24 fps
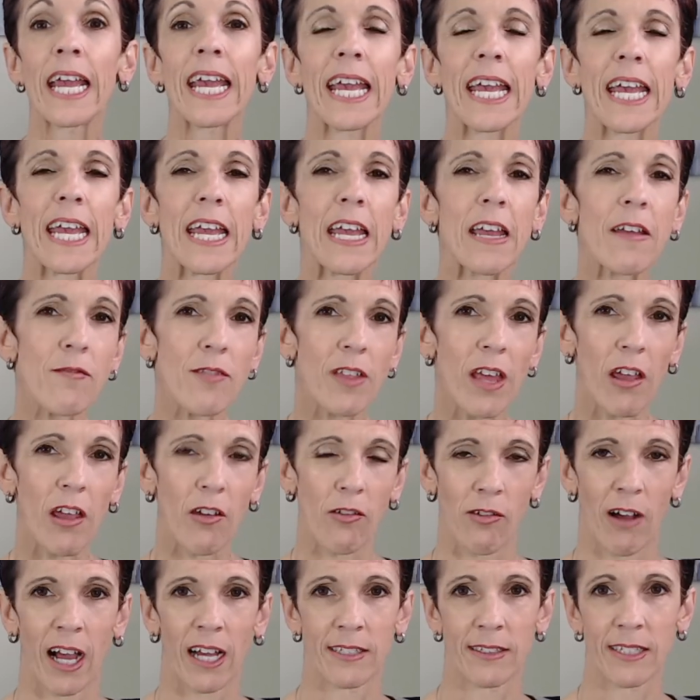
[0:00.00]
If they're
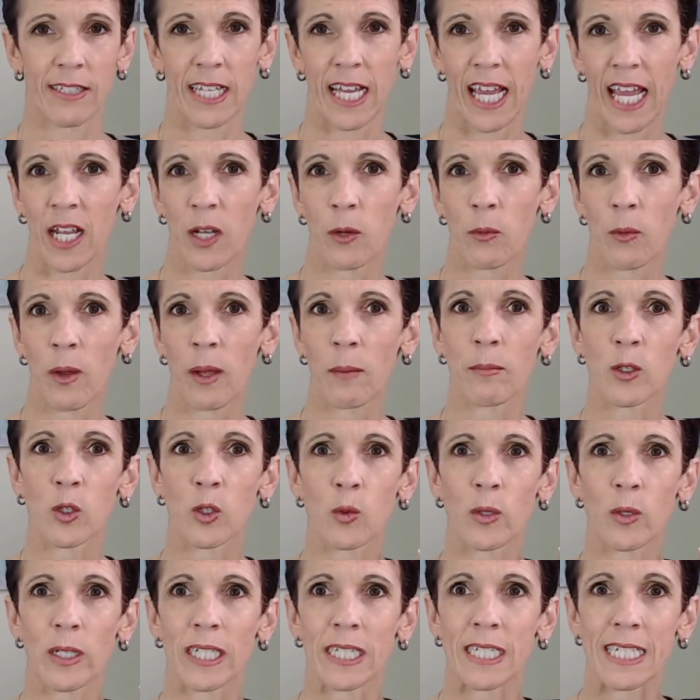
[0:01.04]
rising anywhere
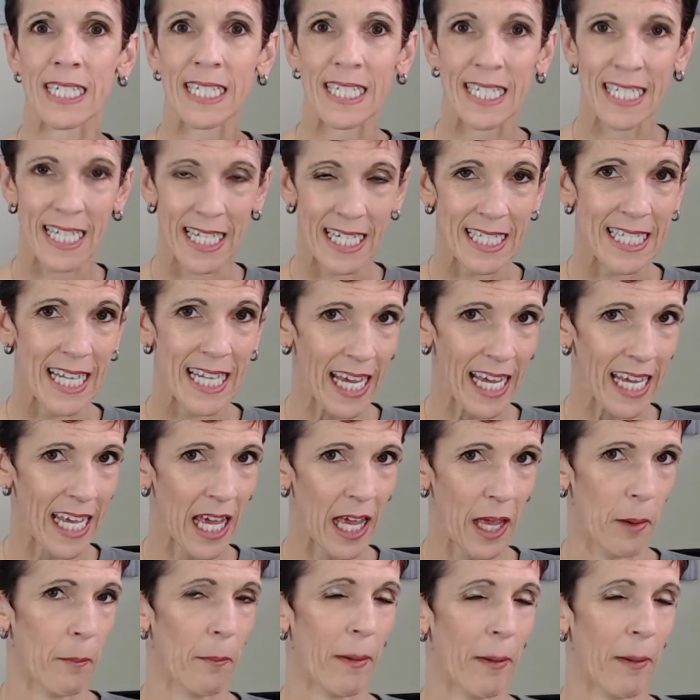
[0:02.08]
between 6 a.m.